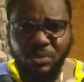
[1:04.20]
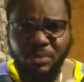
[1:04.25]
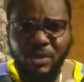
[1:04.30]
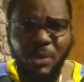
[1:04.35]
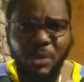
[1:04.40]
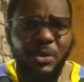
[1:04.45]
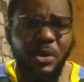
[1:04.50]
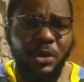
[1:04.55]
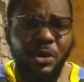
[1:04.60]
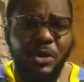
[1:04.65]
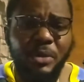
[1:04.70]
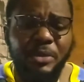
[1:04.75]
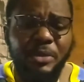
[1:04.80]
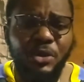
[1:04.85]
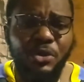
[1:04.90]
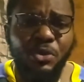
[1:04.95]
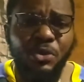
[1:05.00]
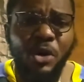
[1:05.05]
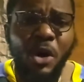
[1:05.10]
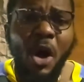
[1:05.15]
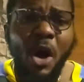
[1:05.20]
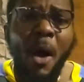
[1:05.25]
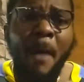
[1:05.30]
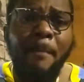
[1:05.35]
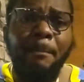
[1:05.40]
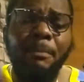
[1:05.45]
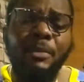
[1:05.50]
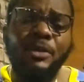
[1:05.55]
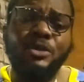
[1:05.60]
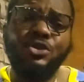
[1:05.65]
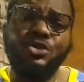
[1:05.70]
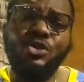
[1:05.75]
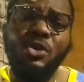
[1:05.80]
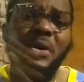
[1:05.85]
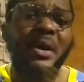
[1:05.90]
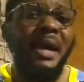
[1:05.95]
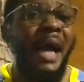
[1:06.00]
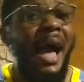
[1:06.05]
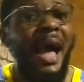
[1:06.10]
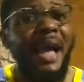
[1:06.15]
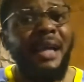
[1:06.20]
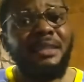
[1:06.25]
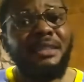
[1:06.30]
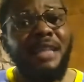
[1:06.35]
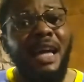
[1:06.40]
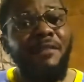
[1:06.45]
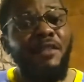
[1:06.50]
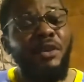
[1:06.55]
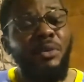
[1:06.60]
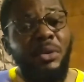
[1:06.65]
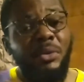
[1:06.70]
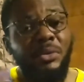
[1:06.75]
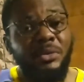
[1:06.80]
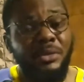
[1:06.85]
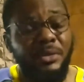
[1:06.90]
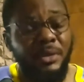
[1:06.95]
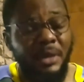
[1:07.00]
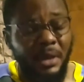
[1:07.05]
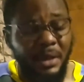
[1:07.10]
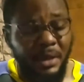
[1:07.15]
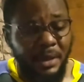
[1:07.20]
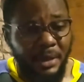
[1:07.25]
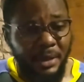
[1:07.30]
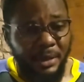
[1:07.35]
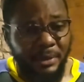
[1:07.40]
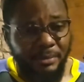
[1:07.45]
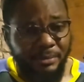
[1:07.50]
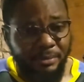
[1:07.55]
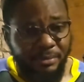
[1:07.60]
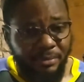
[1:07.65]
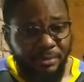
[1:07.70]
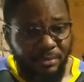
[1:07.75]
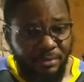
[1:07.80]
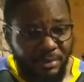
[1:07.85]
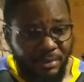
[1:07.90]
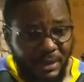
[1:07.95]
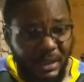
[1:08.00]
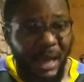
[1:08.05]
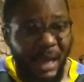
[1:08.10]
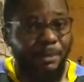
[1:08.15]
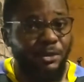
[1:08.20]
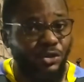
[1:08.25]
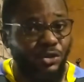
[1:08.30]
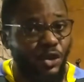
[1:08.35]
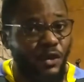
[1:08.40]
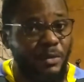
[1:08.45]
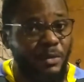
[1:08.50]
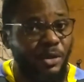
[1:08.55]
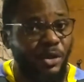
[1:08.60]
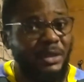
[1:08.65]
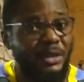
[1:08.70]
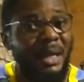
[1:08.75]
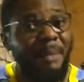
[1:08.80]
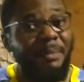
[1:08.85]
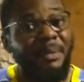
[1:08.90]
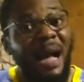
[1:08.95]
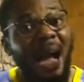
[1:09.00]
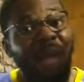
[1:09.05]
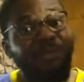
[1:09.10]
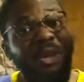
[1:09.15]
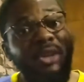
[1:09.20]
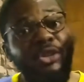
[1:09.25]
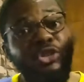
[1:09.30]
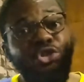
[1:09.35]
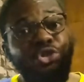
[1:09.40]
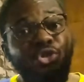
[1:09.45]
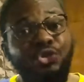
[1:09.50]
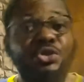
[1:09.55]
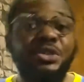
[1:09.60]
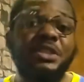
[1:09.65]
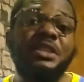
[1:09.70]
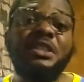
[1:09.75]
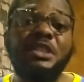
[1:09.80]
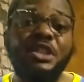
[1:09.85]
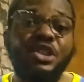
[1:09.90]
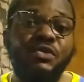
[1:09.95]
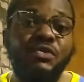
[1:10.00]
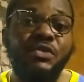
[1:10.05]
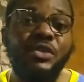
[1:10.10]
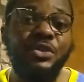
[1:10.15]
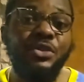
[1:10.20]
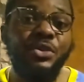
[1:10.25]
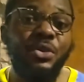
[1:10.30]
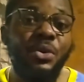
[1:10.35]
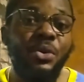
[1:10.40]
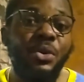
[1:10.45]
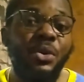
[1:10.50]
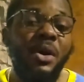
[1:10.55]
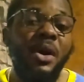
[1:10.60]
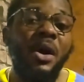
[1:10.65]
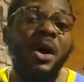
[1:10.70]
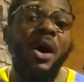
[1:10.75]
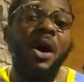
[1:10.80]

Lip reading: it's gonna be cool. So, guys, I really want to say I'm sorry because I'm actually shooting this video